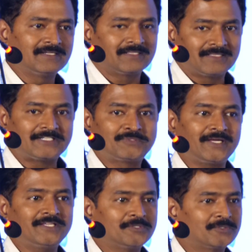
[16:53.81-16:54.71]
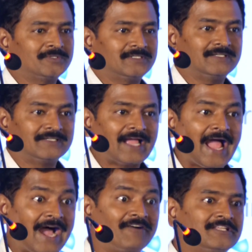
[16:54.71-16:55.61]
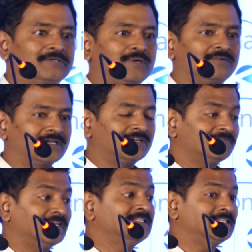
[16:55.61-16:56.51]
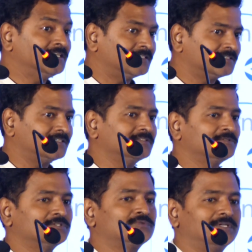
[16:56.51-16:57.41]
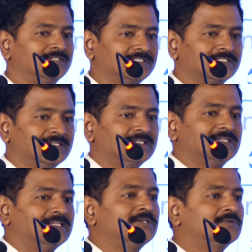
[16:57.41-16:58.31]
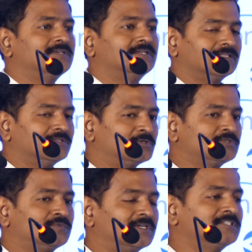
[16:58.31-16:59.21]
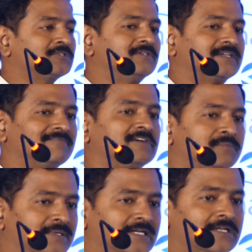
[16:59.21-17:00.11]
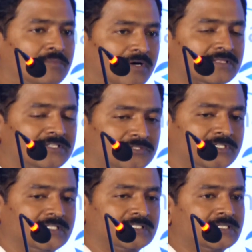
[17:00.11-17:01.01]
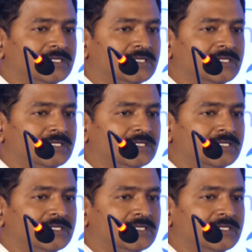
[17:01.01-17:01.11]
That's why he could have that power, and when he uttered those words, those words could reverberate among those things.